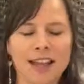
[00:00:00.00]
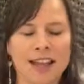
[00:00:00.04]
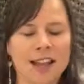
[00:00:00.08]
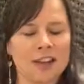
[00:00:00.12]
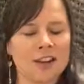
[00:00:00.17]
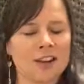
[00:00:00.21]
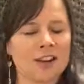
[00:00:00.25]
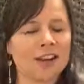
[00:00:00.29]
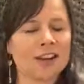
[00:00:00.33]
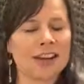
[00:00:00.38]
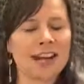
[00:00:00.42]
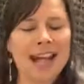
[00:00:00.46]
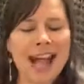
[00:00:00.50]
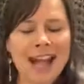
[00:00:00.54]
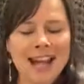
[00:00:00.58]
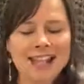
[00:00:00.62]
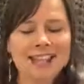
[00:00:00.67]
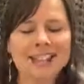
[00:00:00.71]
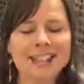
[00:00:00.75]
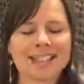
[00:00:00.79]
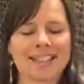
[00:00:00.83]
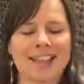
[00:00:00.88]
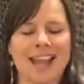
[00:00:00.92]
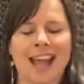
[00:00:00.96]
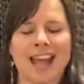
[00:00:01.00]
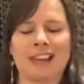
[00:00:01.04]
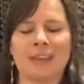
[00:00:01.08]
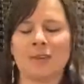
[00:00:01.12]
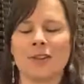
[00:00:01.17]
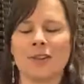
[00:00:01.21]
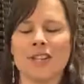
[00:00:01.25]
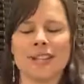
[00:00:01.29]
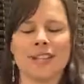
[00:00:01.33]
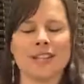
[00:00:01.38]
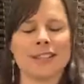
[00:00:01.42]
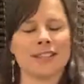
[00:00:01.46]
our next
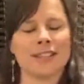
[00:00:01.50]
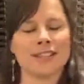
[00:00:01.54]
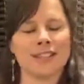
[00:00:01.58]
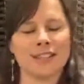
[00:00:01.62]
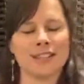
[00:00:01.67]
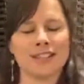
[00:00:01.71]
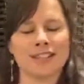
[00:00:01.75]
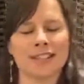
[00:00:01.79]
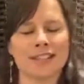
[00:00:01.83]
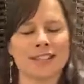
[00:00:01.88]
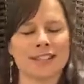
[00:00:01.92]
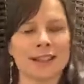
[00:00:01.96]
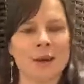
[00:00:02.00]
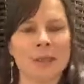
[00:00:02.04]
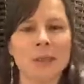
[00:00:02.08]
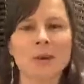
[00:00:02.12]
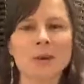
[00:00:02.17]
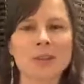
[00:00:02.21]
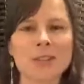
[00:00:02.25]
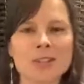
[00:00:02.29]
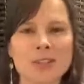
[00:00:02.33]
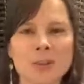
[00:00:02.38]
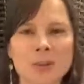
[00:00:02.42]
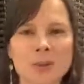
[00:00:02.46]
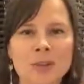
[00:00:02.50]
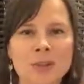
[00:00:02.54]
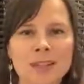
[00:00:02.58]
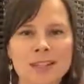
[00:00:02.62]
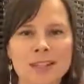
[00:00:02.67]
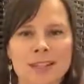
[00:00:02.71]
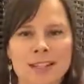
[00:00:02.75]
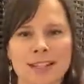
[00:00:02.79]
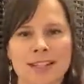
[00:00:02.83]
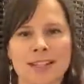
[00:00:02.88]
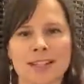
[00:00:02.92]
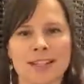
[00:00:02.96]
gathering is the Summer
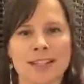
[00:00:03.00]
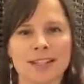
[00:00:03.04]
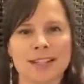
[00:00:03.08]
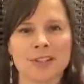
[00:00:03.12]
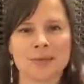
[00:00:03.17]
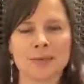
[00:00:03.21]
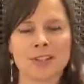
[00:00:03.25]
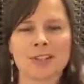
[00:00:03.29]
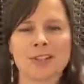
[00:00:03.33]
Solstice,